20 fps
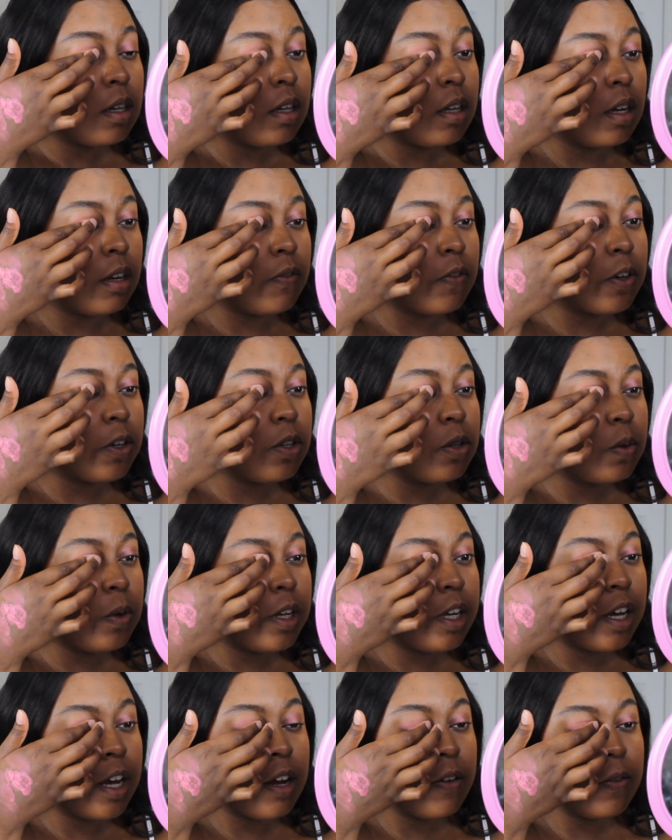And if you're
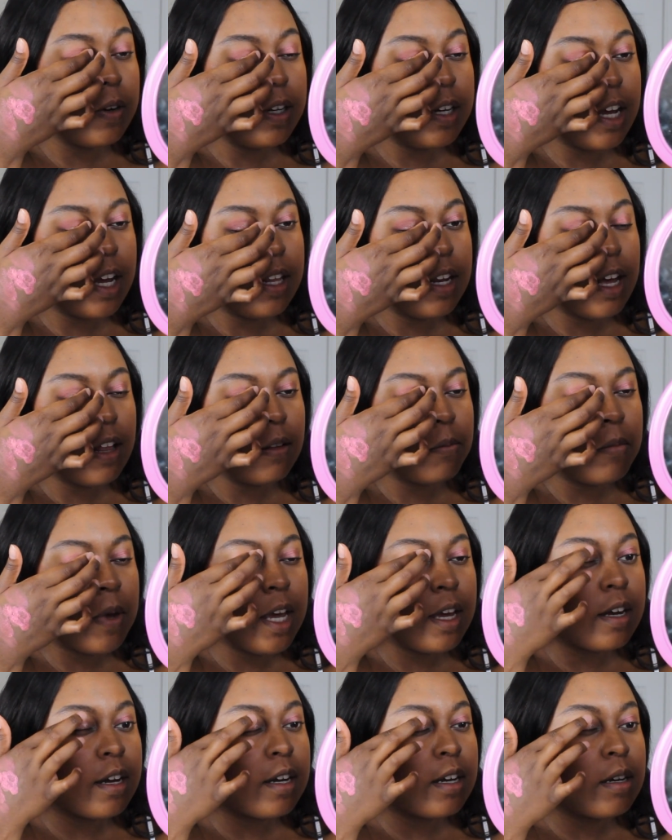doing everyday
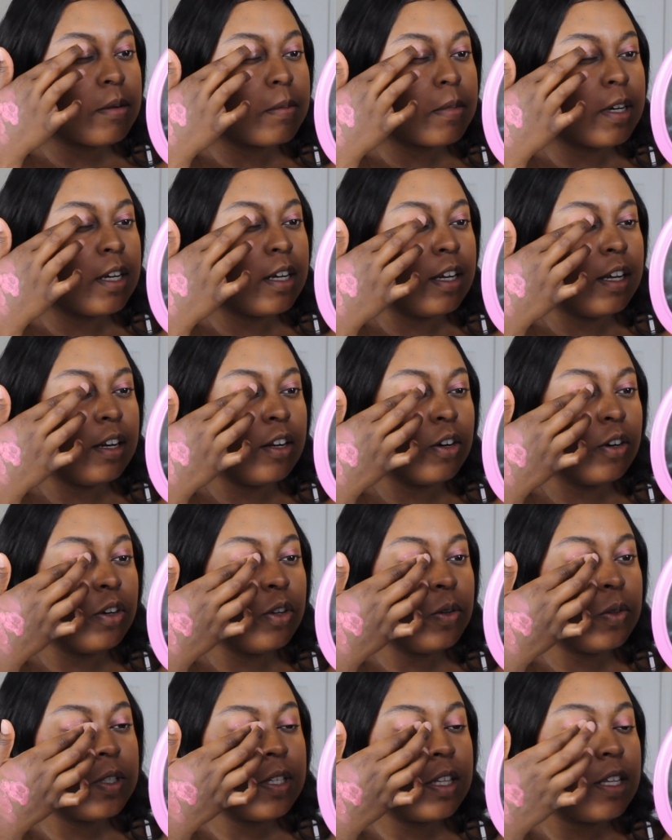makeup and you're
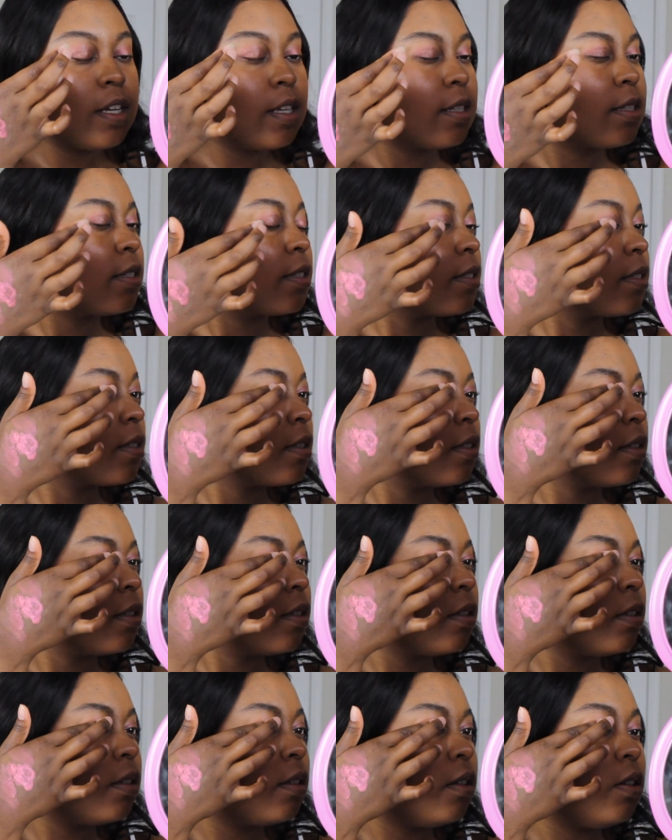new to this,
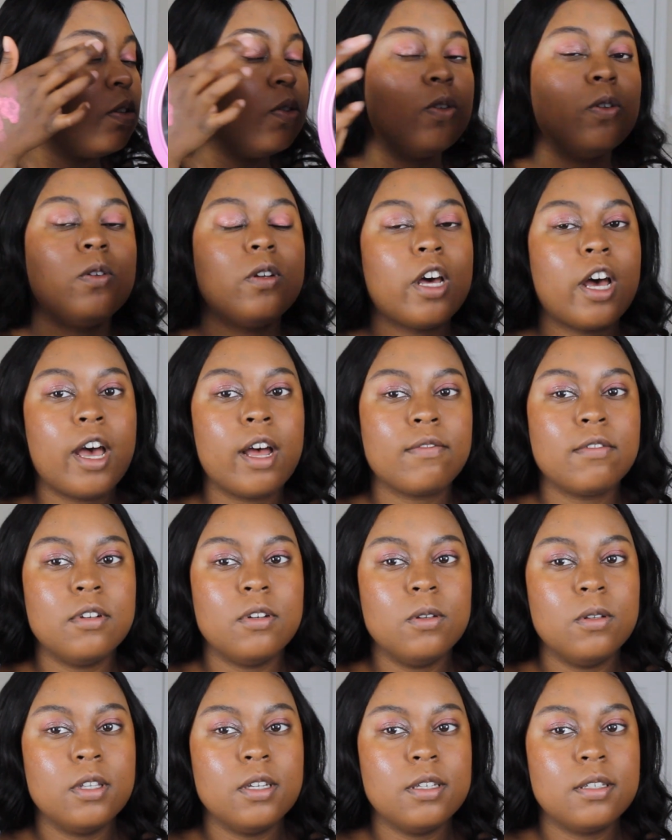you do not have to
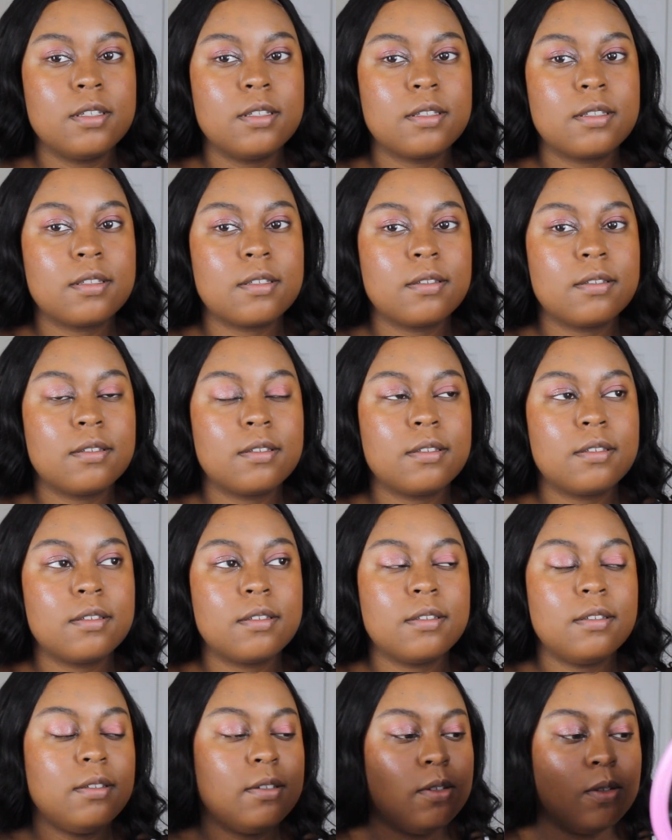do this.
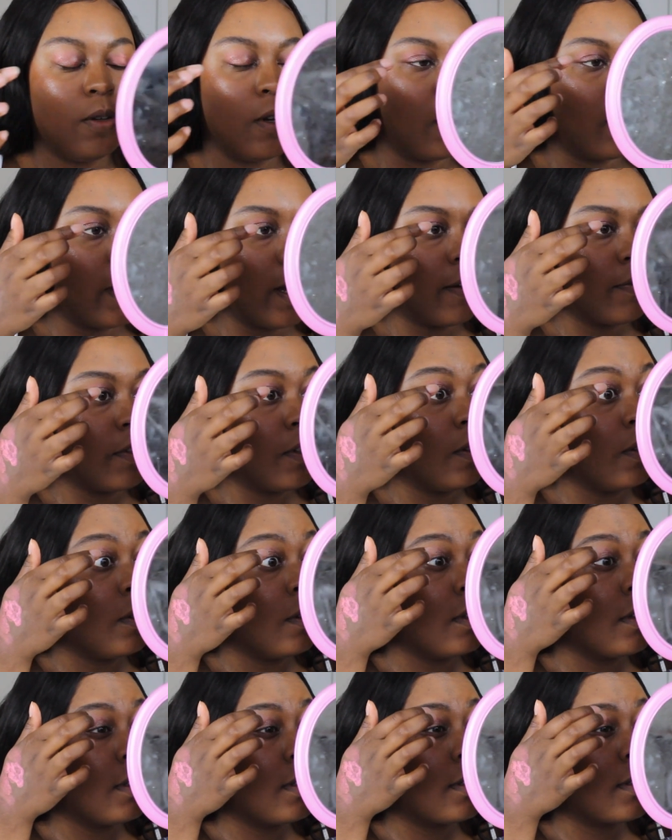You don't have to do
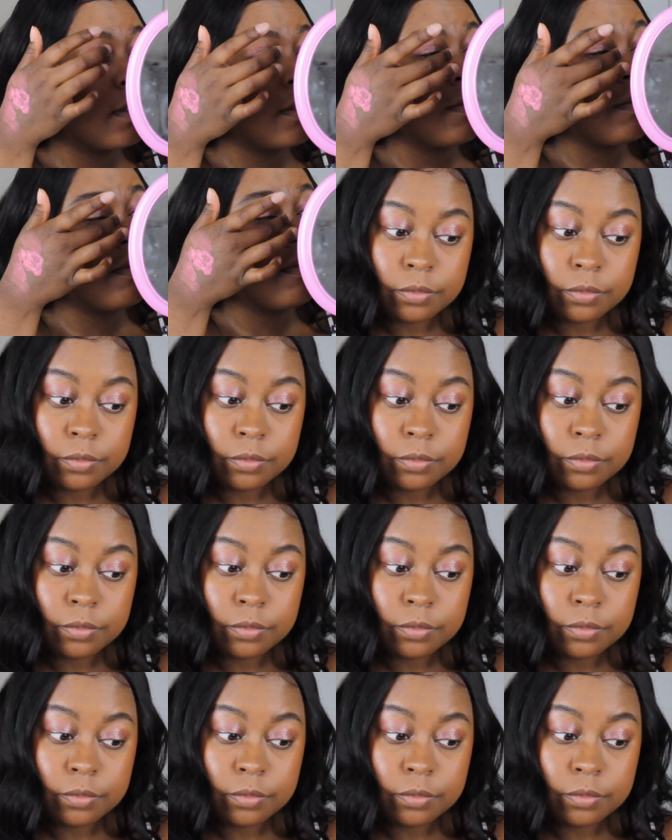this.